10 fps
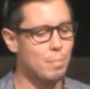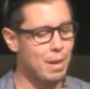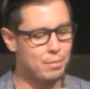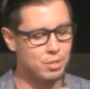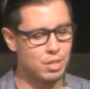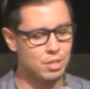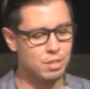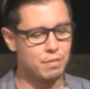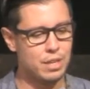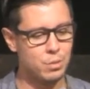of my Steelers
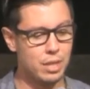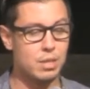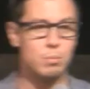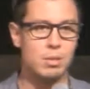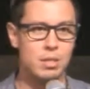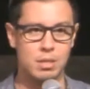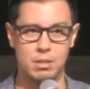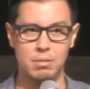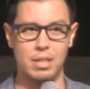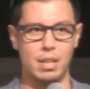friends were like, dude, what are you going to
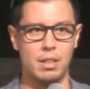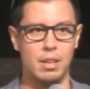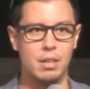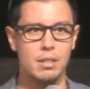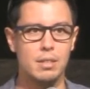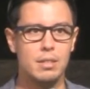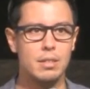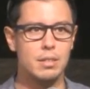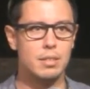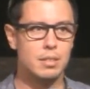do with that thing?
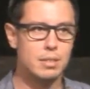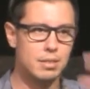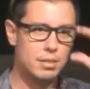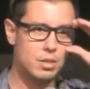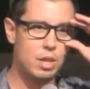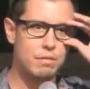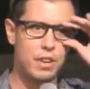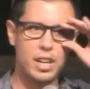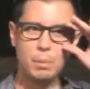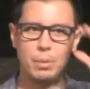Do you have
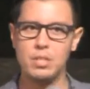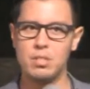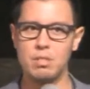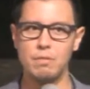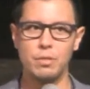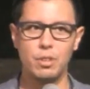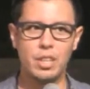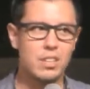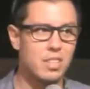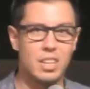fireplaces in Florida? I
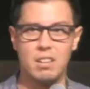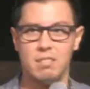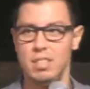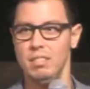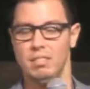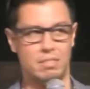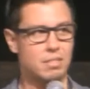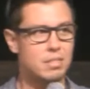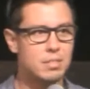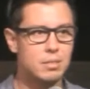was like, I don't know.
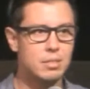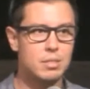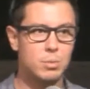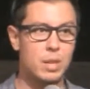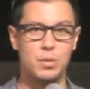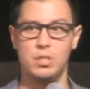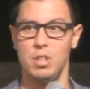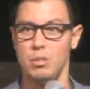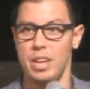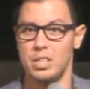We have
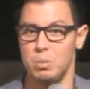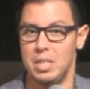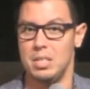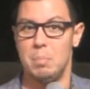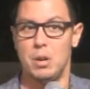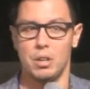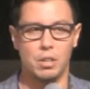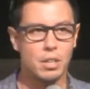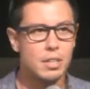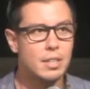snow next week. It's a
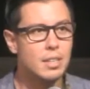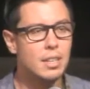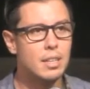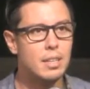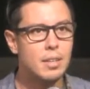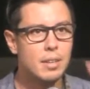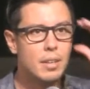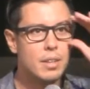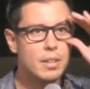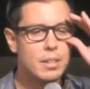miracle.
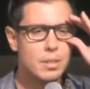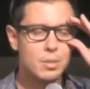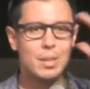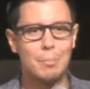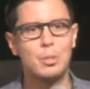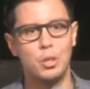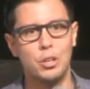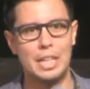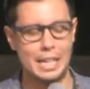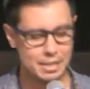I'm
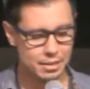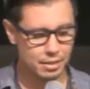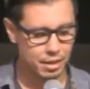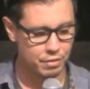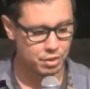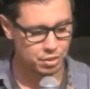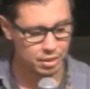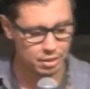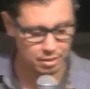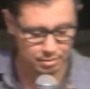returning it,
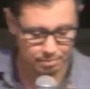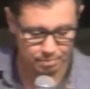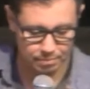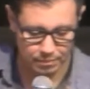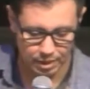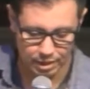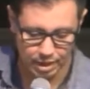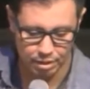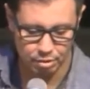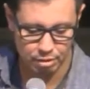obviously. I
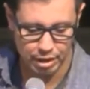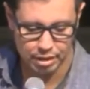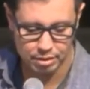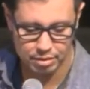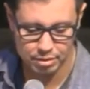can't do that.